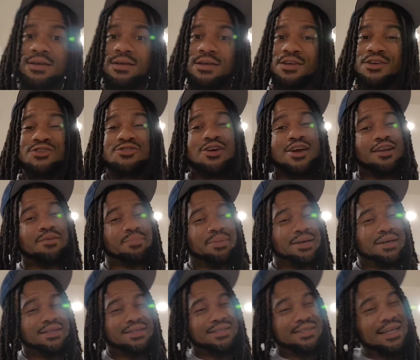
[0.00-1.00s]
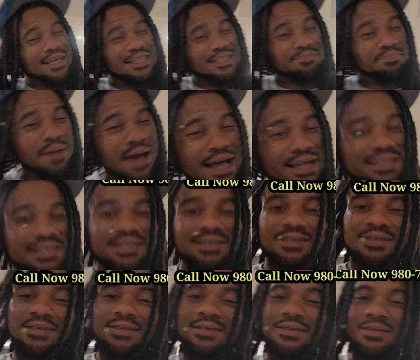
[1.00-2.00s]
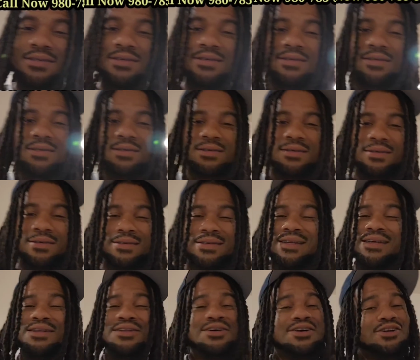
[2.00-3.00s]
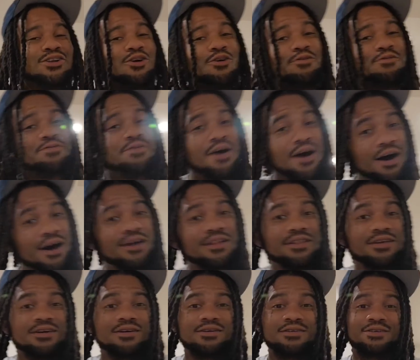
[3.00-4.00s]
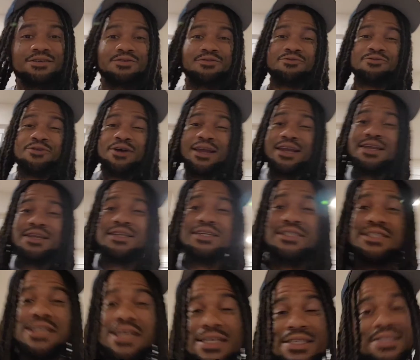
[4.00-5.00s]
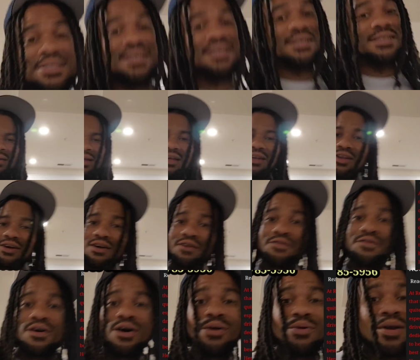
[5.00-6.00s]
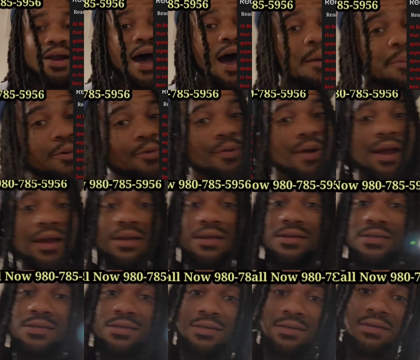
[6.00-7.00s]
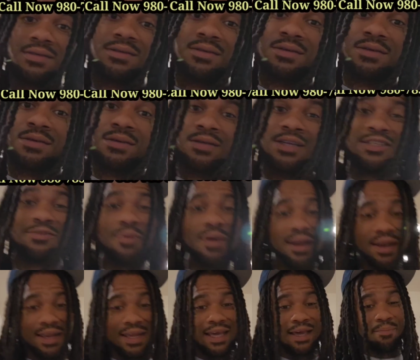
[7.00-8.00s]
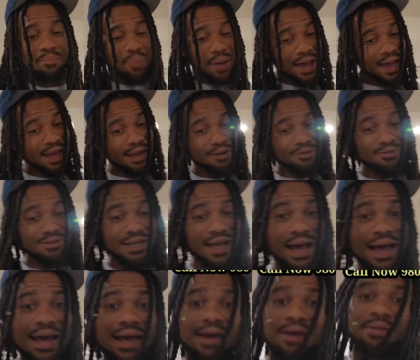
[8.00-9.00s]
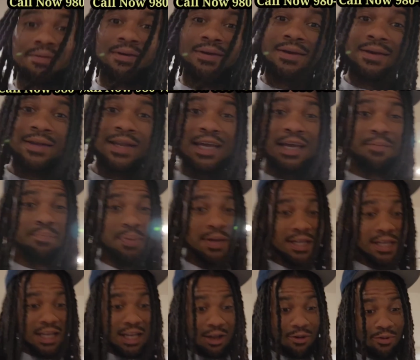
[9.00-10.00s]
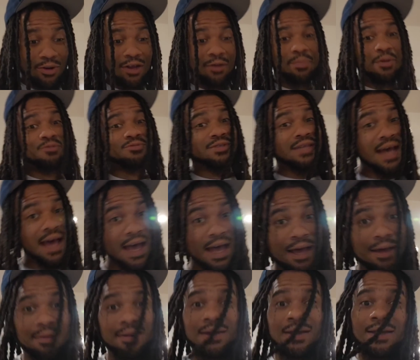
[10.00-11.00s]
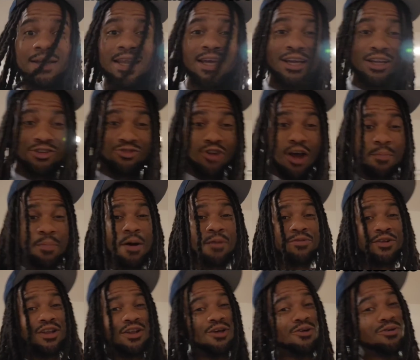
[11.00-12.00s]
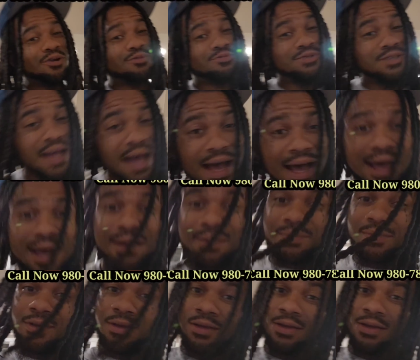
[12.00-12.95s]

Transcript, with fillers: You're trying to be a dispatcher. Then look no farther ready logistics. They're looking for owner operators that's ready to get paid on time. They can pick the load up on time. They can drop off the load on time.